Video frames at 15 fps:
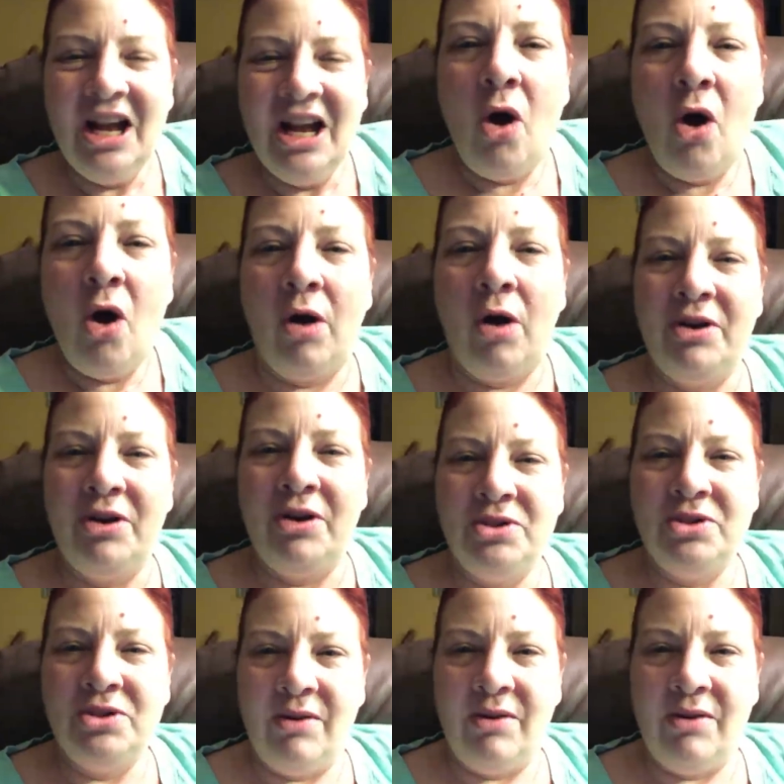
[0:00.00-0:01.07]
or the new
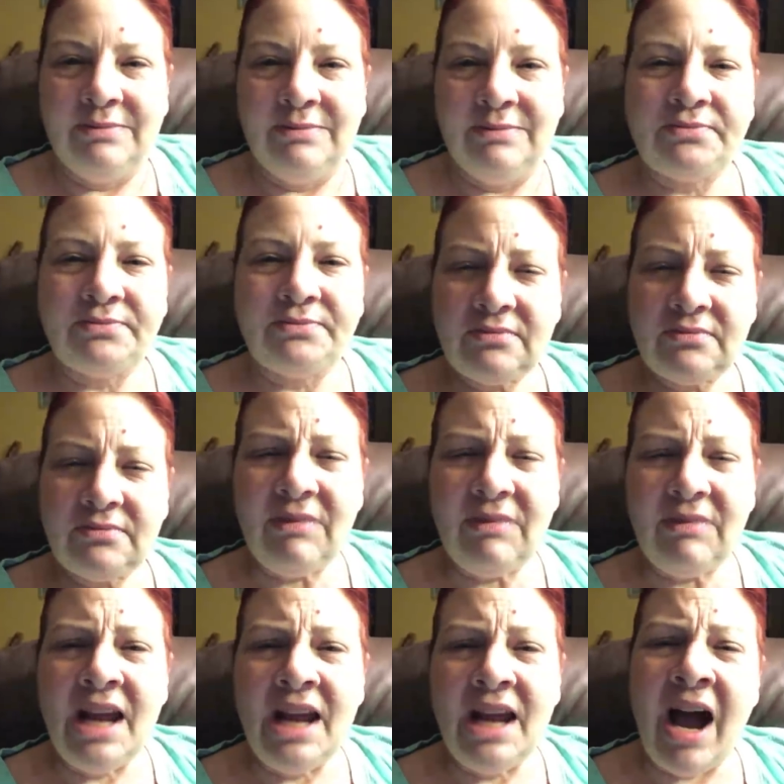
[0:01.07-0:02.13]
towels.
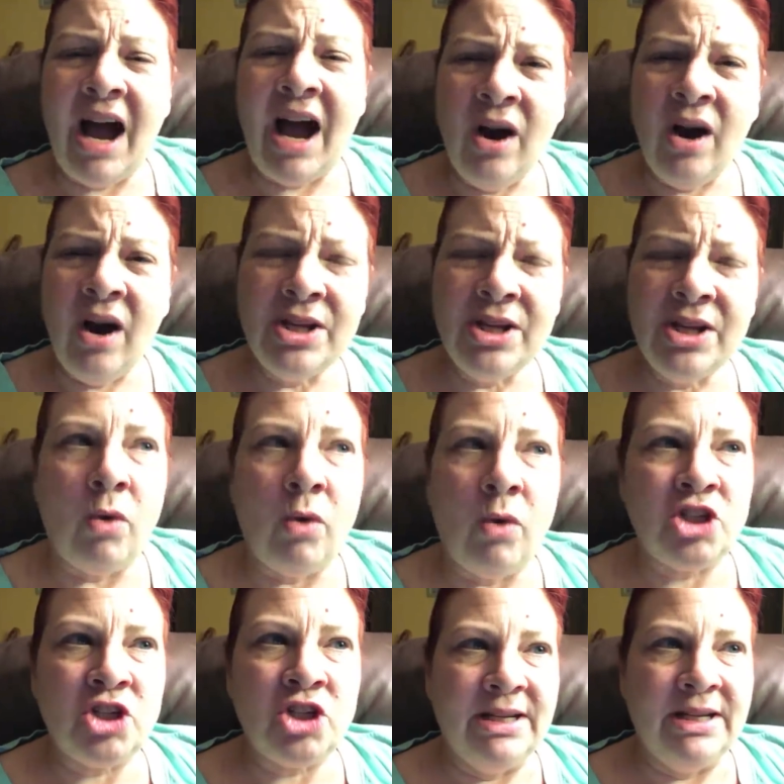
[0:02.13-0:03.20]
Now, I always
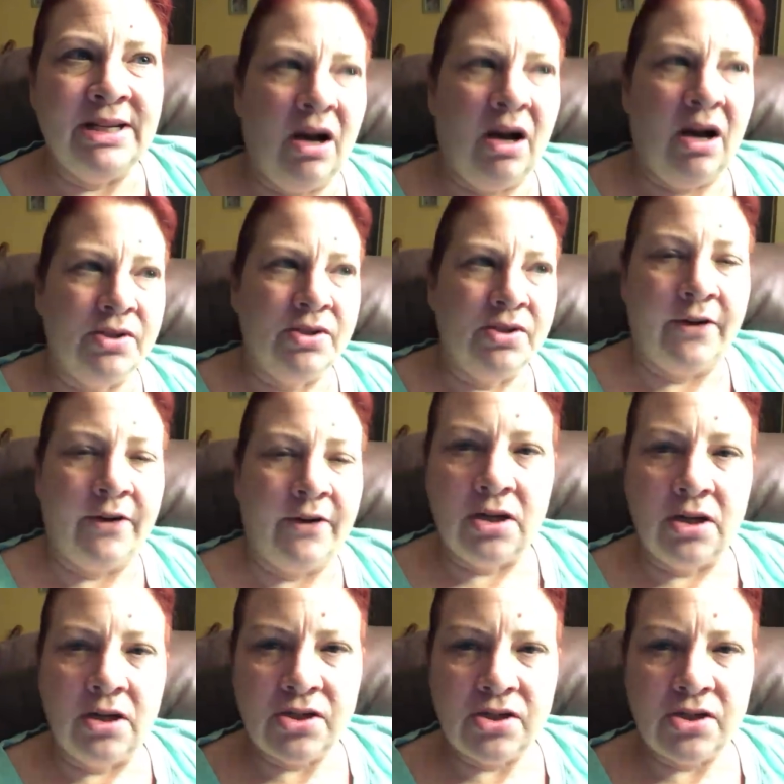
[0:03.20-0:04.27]
wash my towels
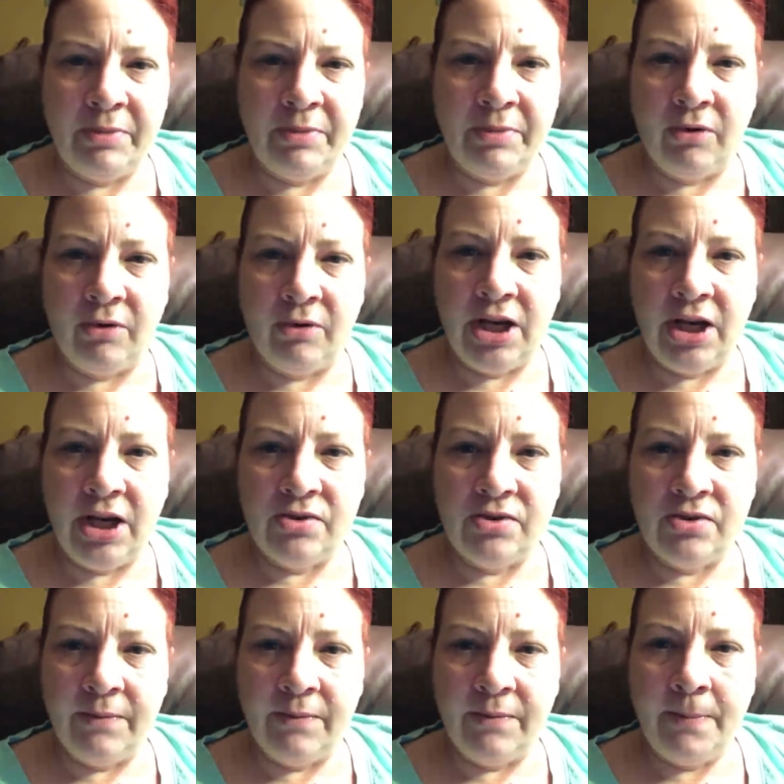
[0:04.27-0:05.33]
first before I use
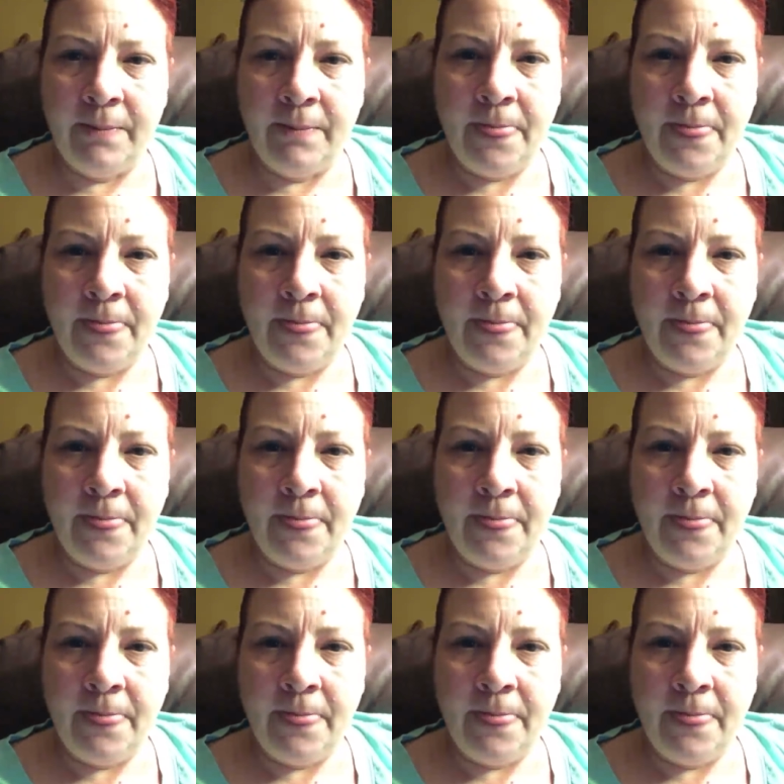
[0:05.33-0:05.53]
them.